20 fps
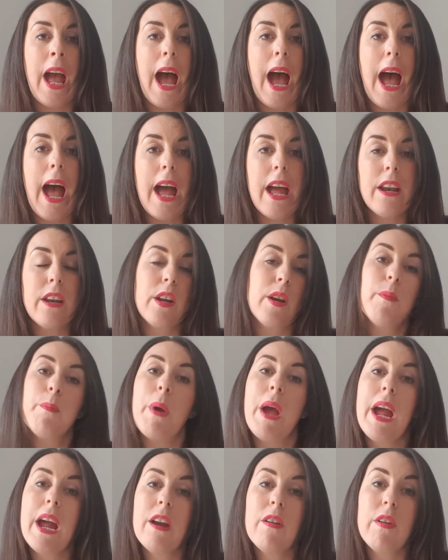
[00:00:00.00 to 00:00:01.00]
and
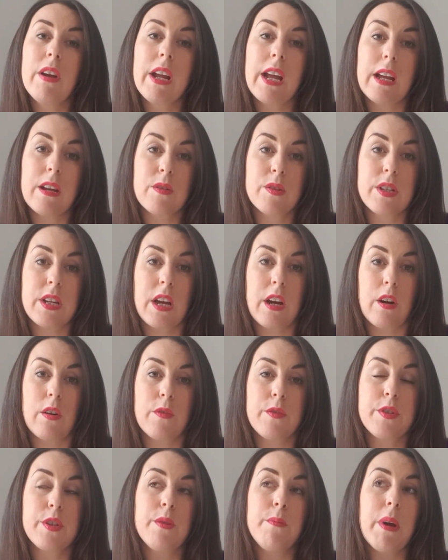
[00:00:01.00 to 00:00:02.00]
comparing
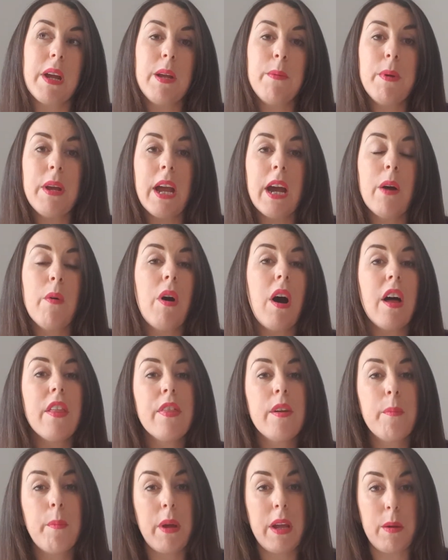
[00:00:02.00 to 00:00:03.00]
ourselves to maybe how
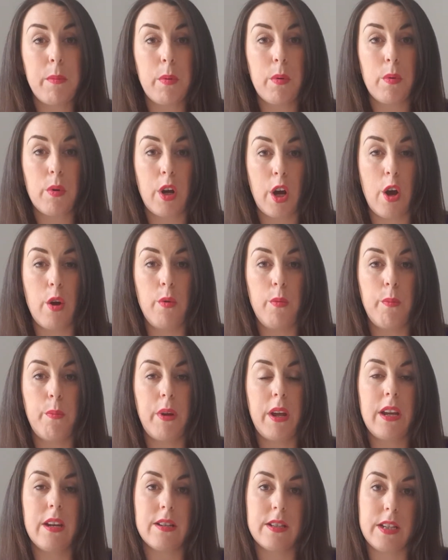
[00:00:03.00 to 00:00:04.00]
other people cope
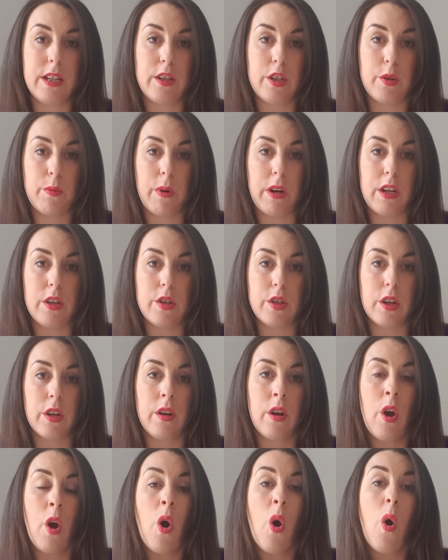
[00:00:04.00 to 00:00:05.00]
in a situation